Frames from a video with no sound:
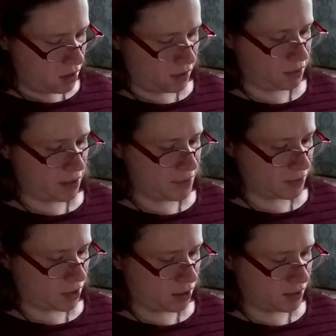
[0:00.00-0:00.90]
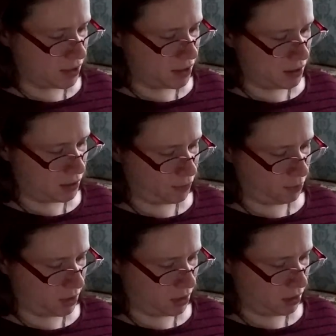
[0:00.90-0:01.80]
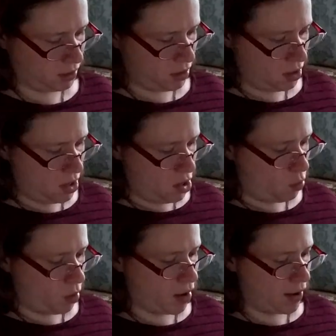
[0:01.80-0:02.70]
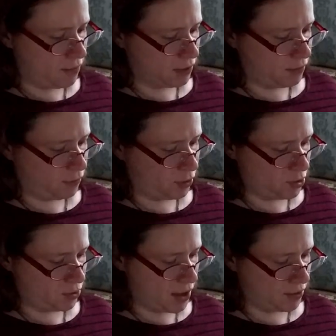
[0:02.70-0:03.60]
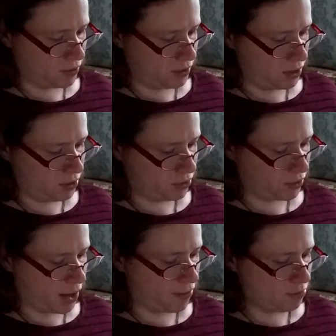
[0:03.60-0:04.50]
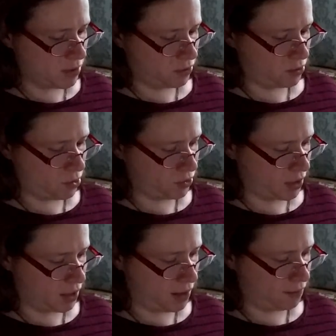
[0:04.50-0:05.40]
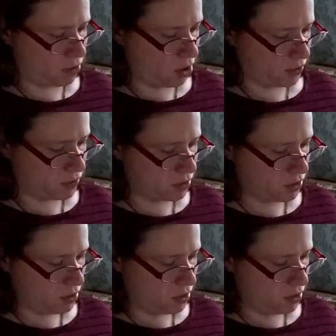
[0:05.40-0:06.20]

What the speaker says: This life has gotten tedious for me. While I have lived for 2,000 years, I've missed those that I have lost.